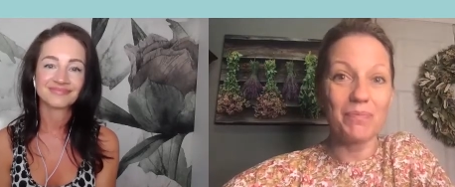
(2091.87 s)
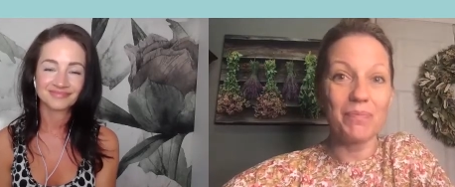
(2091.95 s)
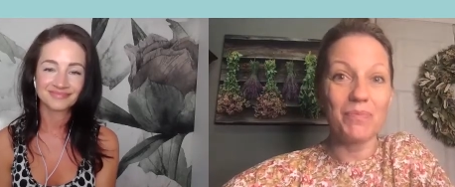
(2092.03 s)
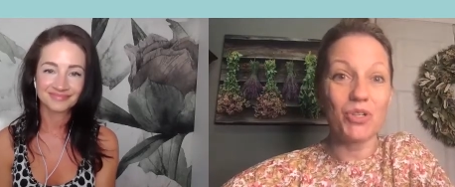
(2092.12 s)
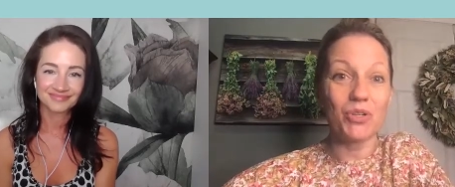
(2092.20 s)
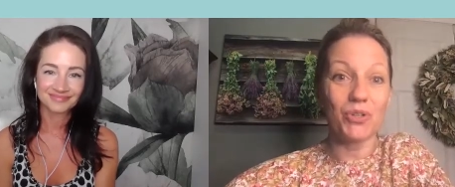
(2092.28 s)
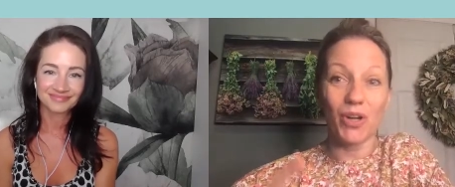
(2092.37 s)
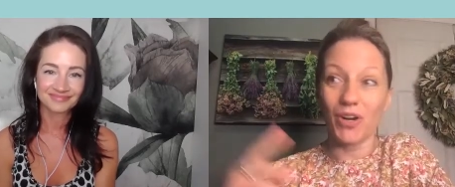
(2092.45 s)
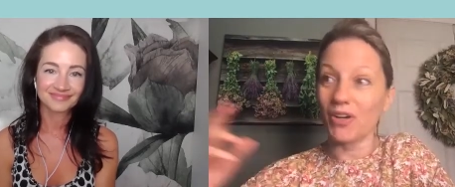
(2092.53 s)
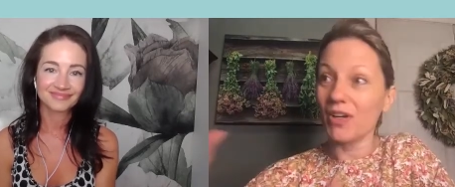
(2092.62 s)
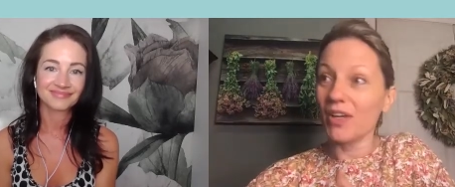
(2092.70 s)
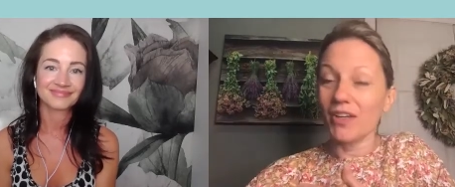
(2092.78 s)
Speaker 1: turn
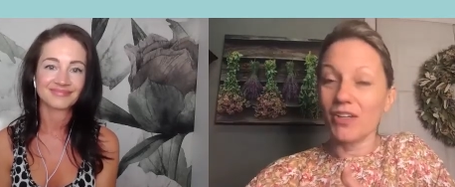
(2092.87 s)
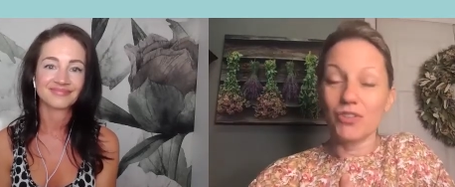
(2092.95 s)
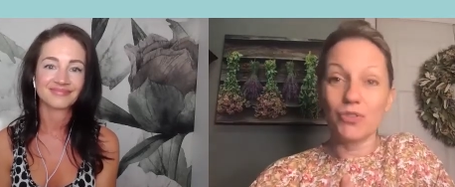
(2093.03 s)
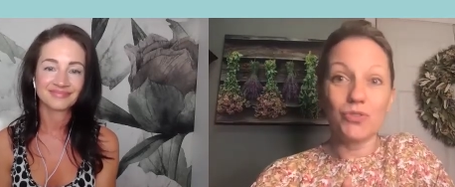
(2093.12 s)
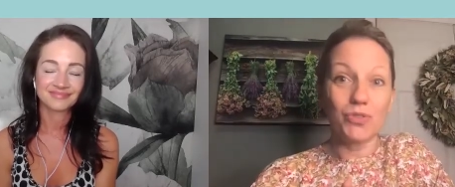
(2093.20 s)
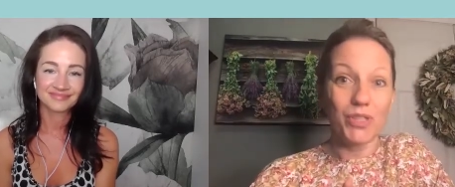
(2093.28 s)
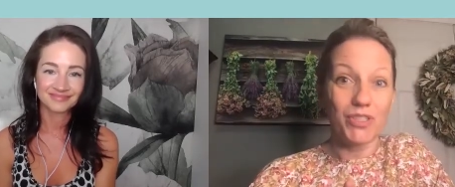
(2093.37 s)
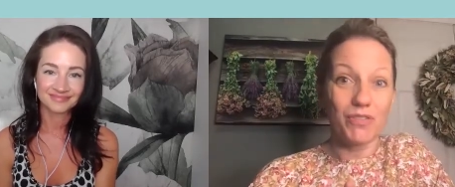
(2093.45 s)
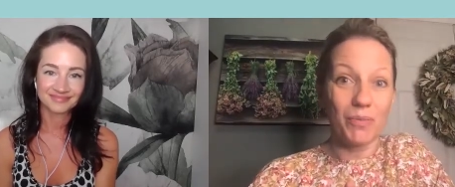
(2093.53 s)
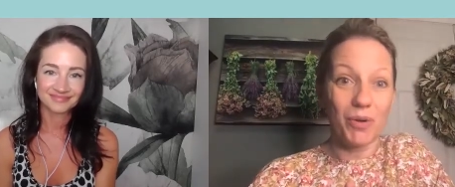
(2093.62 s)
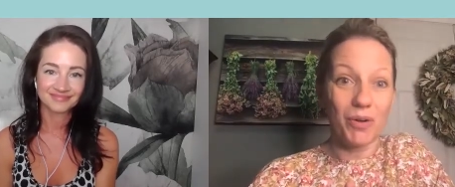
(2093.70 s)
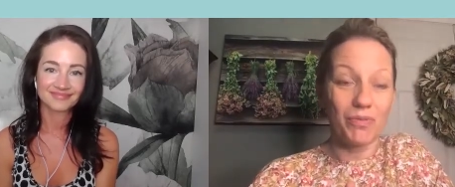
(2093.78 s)
our nutrients
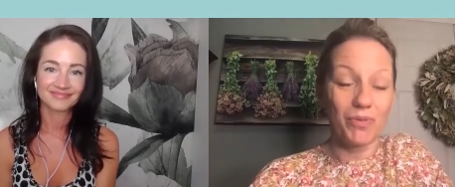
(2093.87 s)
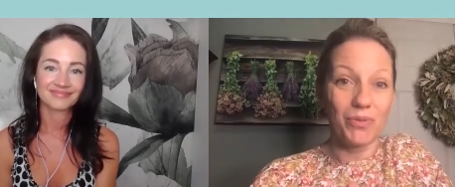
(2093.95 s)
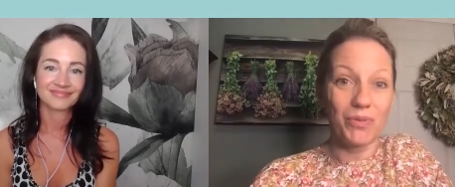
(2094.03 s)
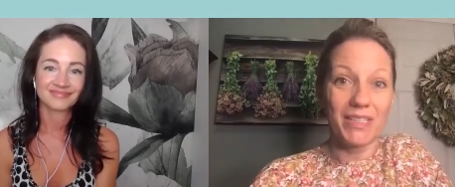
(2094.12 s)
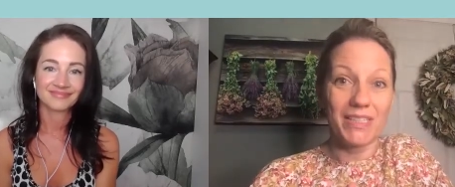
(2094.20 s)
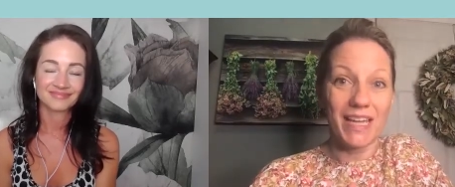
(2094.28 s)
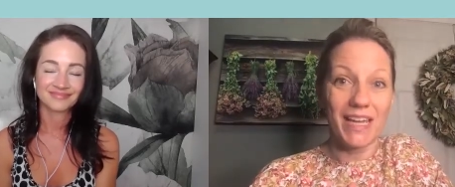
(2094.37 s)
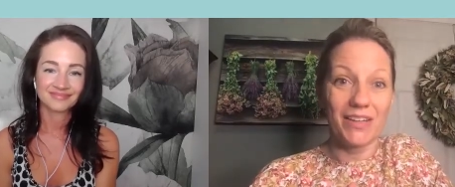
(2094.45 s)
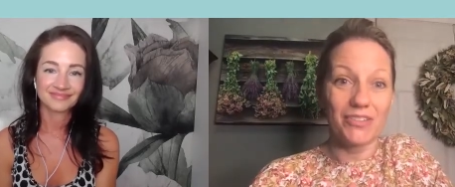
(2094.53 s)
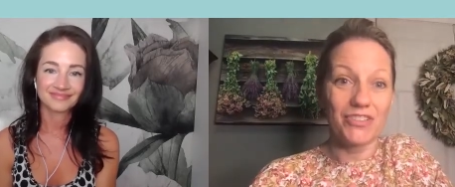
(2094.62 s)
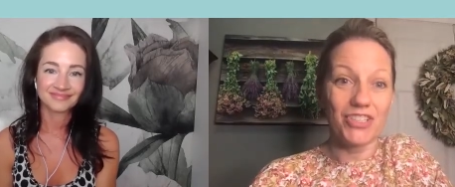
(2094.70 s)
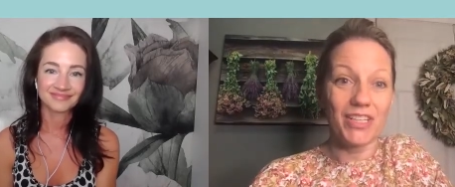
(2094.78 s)
from our food into
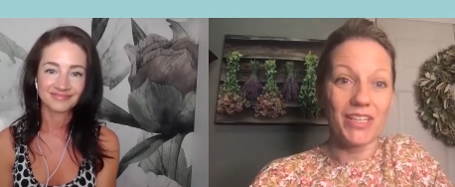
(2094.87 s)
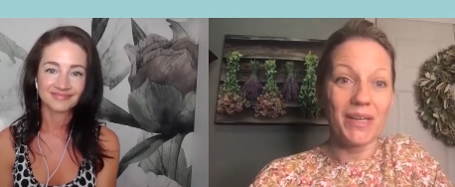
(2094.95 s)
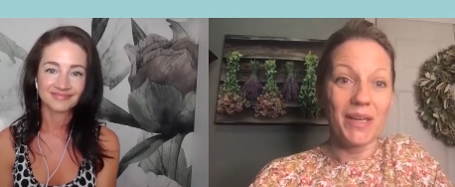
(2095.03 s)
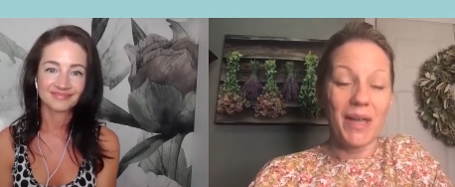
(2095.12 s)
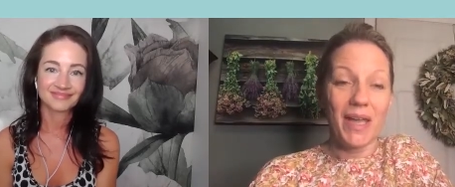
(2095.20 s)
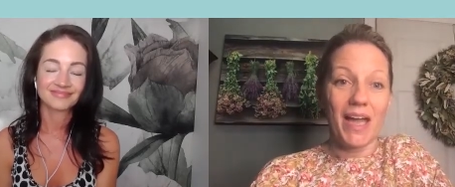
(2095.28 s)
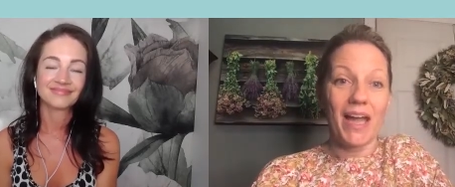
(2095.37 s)
energy. Mm-hmm.